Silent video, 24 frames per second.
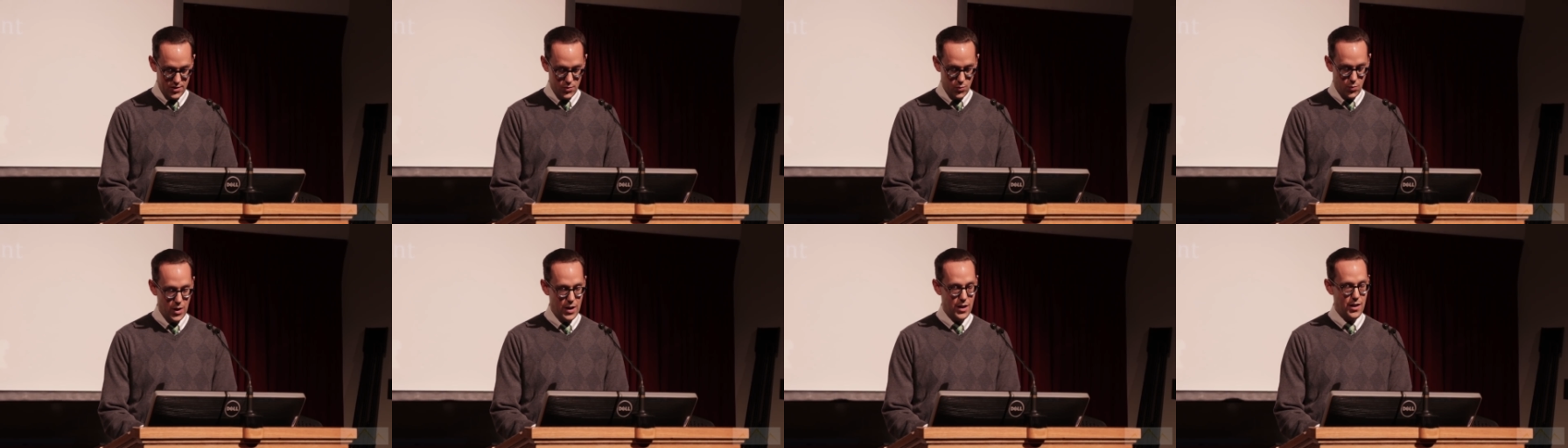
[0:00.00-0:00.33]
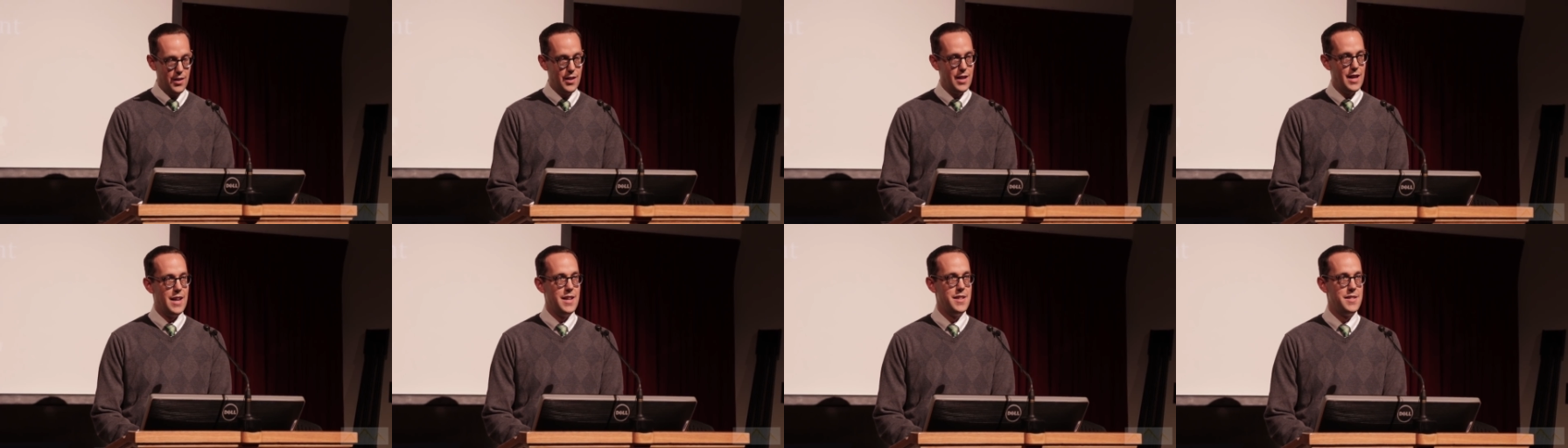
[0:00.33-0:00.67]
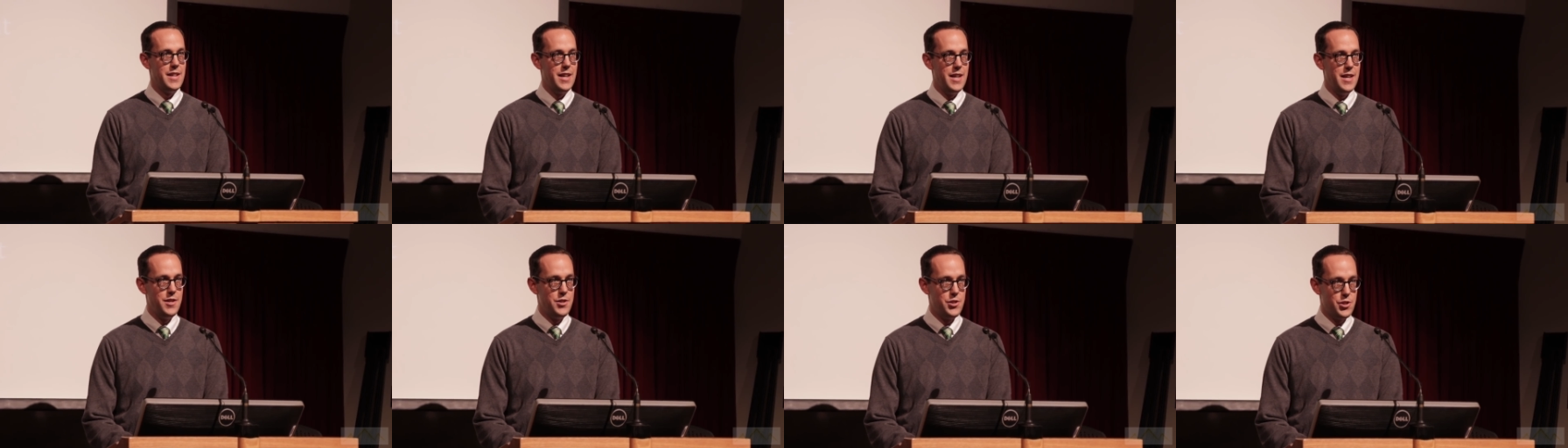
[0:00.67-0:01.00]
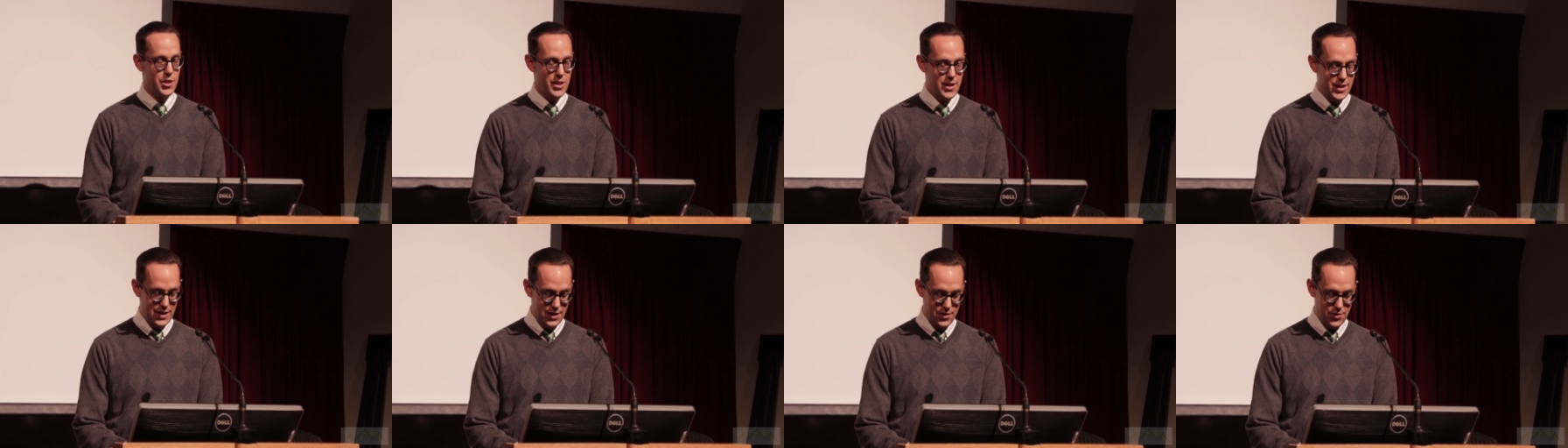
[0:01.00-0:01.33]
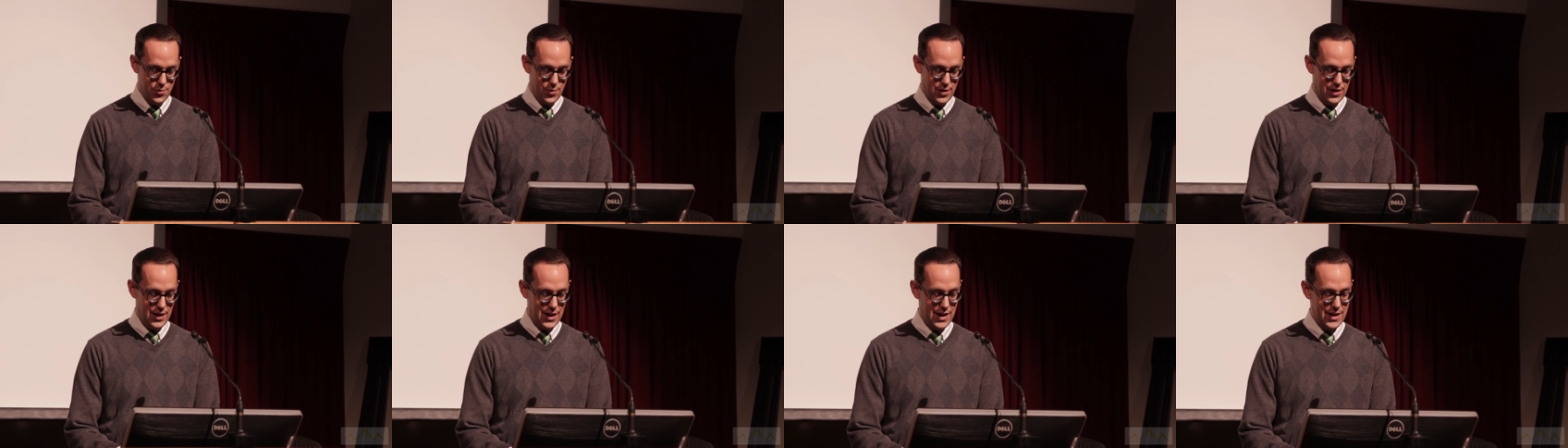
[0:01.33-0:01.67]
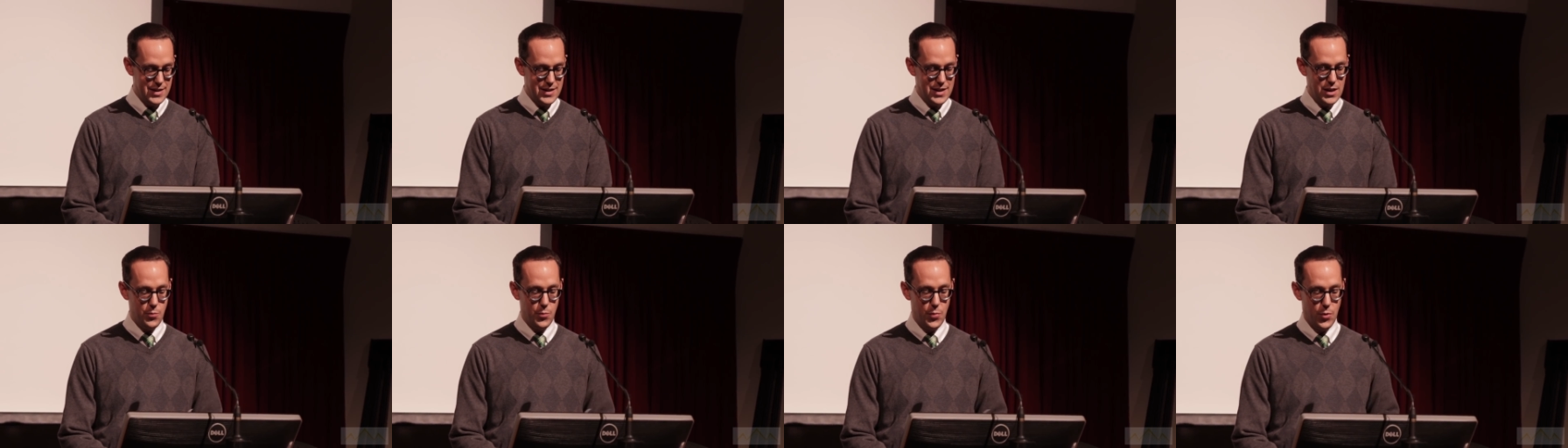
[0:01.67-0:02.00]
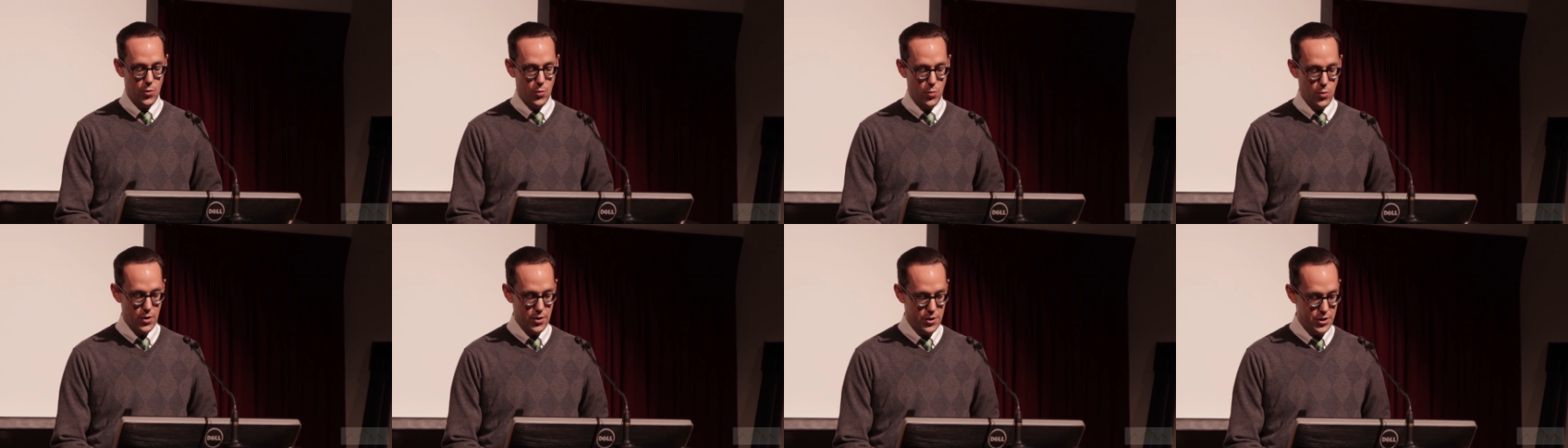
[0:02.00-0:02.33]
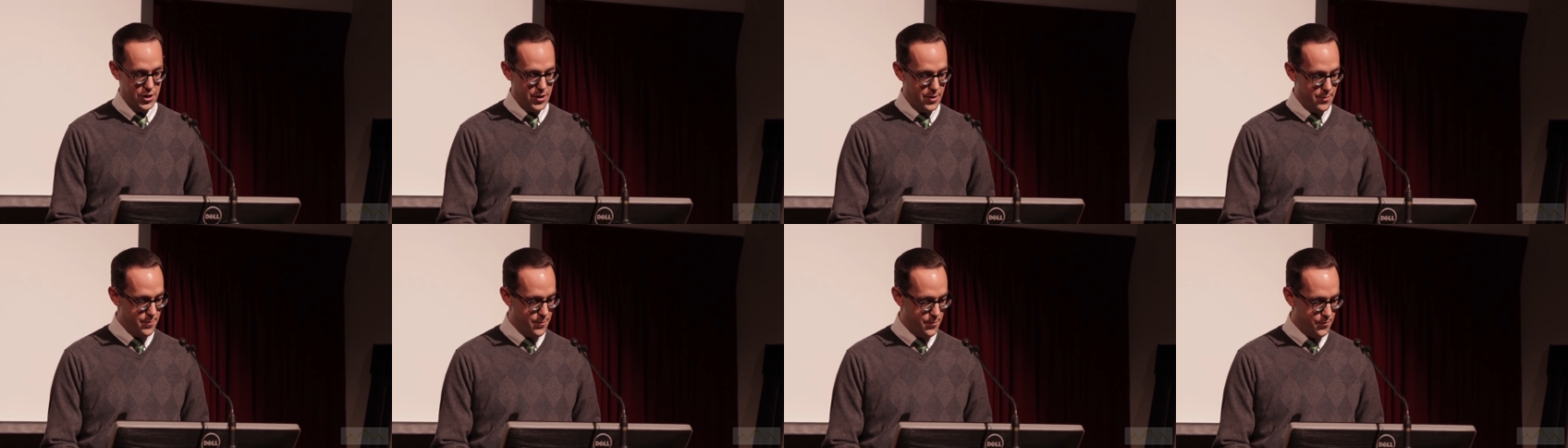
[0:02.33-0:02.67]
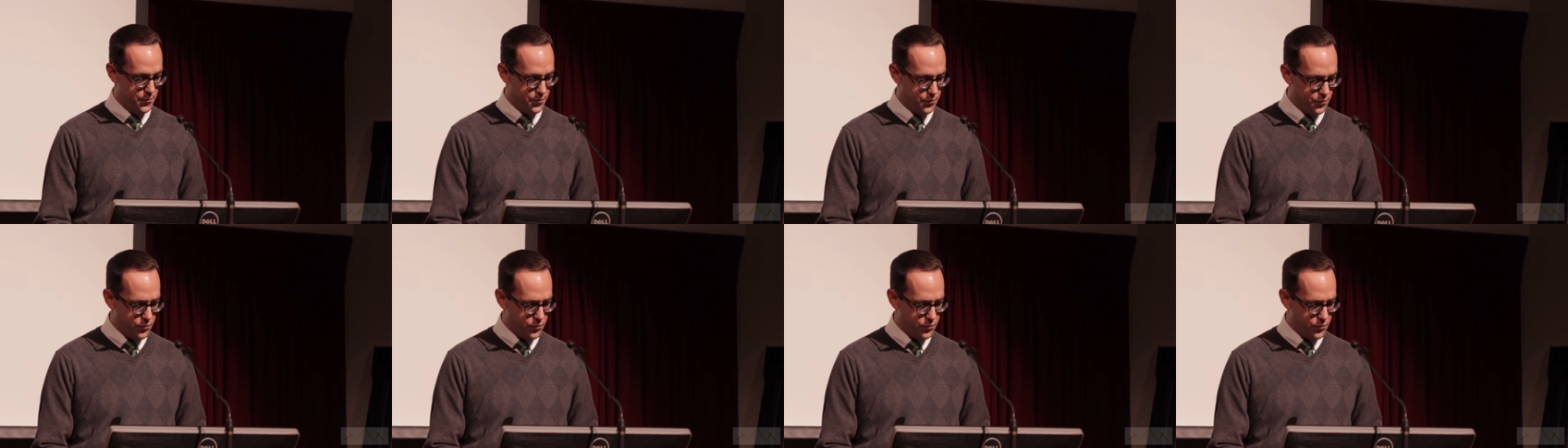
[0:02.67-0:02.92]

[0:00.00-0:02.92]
as well as ancient Israelite temple worship.